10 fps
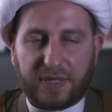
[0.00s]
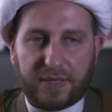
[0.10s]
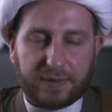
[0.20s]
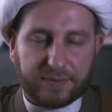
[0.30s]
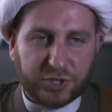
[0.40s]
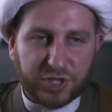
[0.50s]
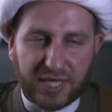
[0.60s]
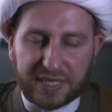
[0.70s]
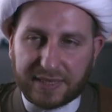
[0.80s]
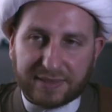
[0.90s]

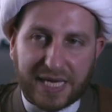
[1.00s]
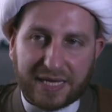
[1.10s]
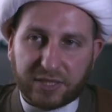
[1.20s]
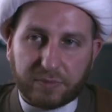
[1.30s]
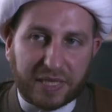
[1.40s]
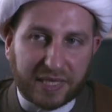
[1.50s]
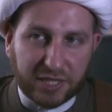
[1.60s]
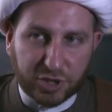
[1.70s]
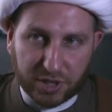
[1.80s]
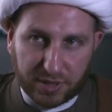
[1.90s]
Shias attacked in
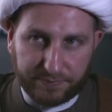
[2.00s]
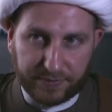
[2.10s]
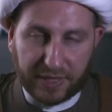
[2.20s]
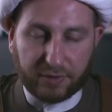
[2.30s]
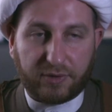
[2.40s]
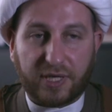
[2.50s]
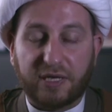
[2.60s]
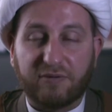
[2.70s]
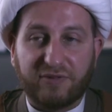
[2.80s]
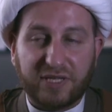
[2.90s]
Malaysia. The
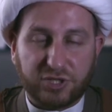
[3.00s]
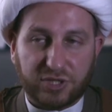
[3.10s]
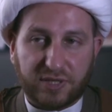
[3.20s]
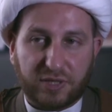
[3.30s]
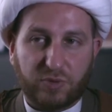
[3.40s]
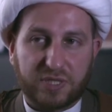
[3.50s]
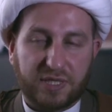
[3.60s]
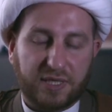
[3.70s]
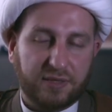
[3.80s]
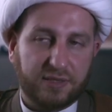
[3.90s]
convention that was
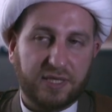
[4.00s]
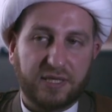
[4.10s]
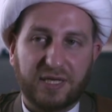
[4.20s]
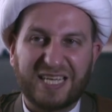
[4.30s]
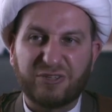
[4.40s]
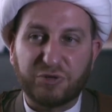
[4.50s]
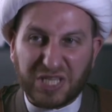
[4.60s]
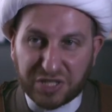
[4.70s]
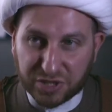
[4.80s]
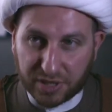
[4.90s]
held in
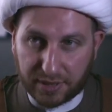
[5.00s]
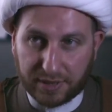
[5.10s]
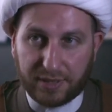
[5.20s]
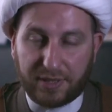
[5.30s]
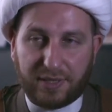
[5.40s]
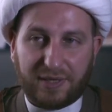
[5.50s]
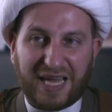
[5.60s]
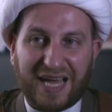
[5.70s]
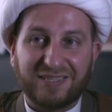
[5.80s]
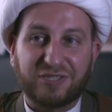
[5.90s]
Indonesia,
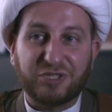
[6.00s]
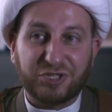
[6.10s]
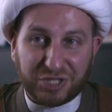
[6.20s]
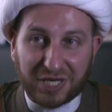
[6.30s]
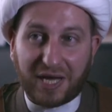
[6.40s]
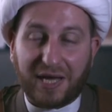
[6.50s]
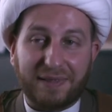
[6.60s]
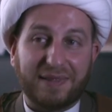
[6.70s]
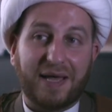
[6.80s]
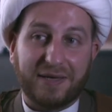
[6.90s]
the Anti-Shia
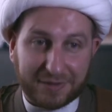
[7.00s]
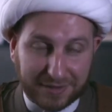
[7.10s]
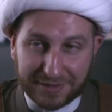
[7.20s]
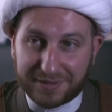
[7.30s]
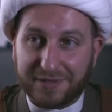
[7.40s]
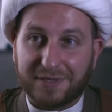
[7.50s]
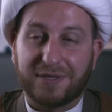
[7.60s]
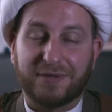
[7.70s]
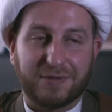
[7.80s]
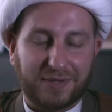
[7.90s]
Alliance,
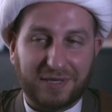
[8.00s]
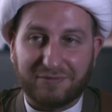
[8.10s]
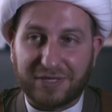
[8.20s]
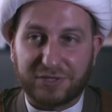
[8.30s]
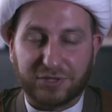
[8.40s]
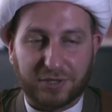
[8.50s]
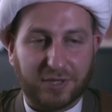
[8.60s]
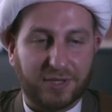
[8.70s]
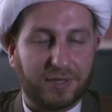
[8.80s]
convention.